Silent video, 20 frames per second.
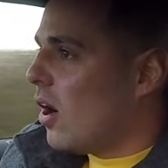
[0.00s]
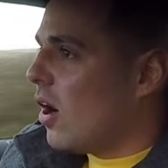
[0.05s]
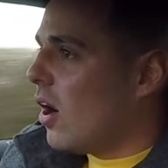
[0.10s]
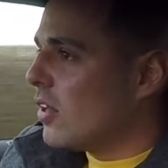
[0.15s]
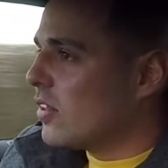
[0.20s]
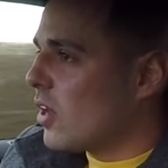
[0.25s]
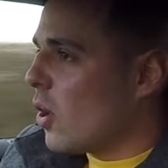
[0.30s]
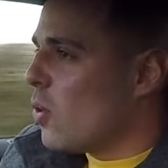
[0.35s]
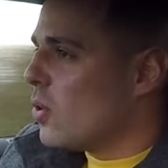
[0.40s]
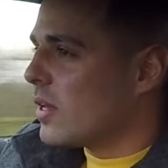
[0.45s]
I
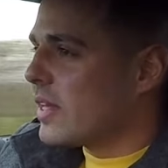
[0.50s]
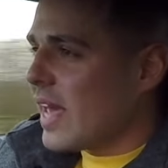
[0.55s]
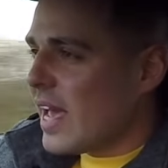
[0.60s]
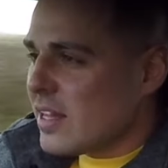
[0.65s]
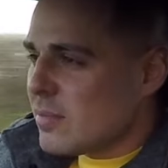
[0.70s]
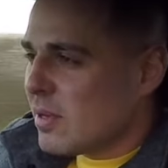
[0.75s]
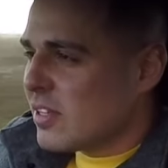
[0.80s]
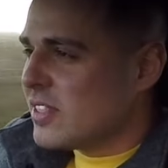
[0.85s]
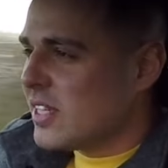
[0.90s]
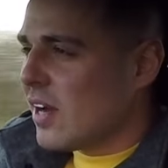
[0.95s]
don't want to
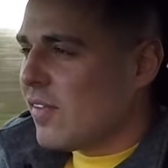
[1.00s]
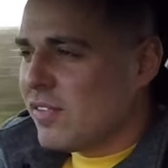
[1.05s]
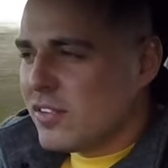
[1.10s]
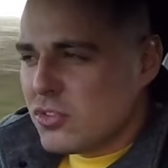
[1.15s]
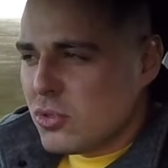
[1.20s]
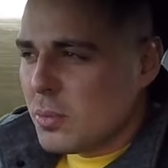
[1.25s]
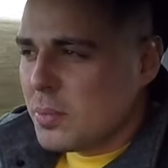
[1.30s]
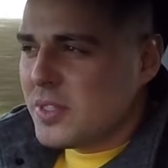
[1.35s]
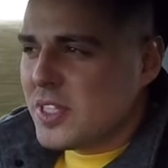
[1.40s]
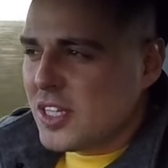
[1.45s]
get myself
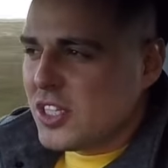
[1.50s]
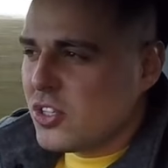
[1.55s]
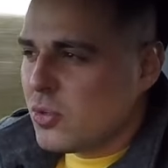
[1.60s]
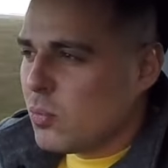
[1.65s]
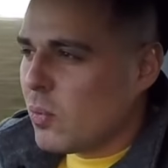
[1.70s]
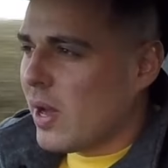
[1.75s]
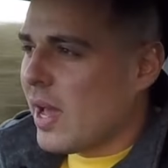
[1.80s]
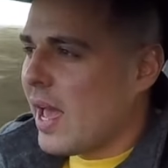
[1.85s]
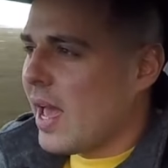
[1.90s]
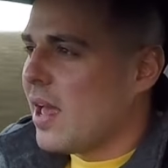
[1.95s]
into a
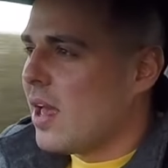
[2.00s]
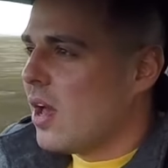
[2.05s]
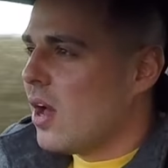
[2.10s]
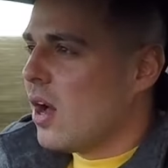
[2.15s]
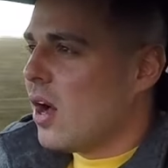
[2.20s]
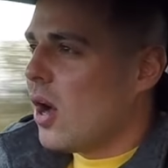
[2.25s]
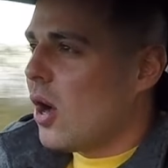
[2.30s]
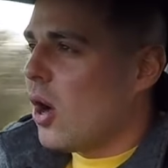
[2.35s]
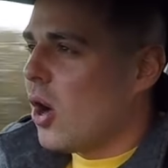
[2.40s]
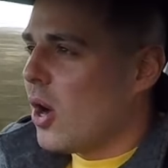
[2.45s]
position where
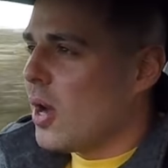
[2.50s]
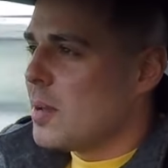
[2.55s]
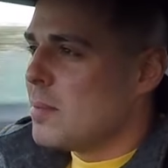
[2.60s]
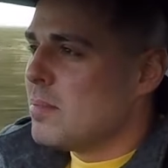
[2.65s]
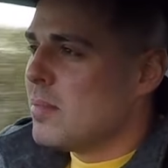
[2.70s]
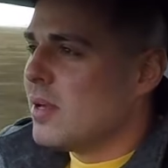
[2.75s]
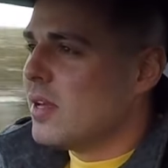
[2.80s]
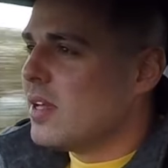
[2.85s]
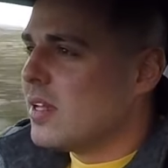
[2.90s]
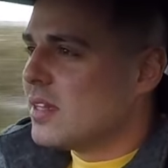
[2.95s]
I'm
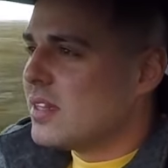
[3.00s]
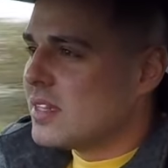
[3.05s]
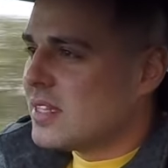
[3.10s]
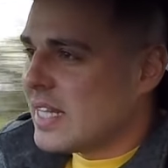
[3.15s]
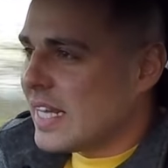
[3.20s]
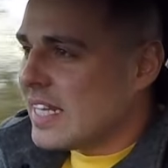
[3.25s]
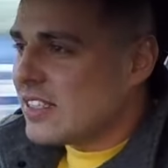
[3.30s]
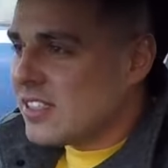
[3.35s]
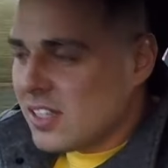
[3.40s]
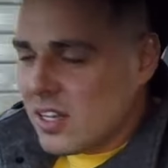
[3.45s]

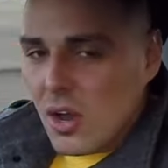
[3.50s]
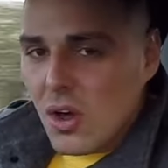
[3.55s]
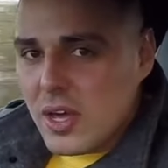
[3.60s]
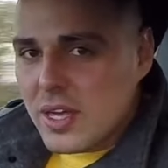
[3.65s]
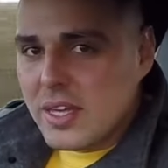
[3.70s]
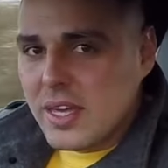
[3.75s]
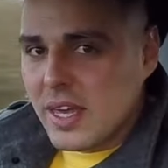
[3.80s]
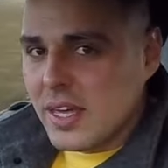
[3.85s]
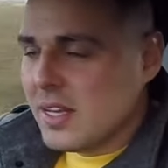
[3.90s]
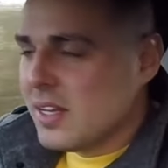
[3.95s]

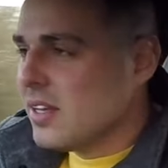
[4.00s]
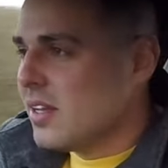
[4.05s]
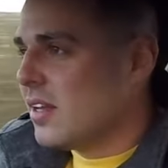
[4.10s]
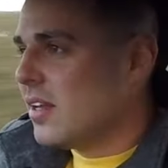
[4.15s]
disliking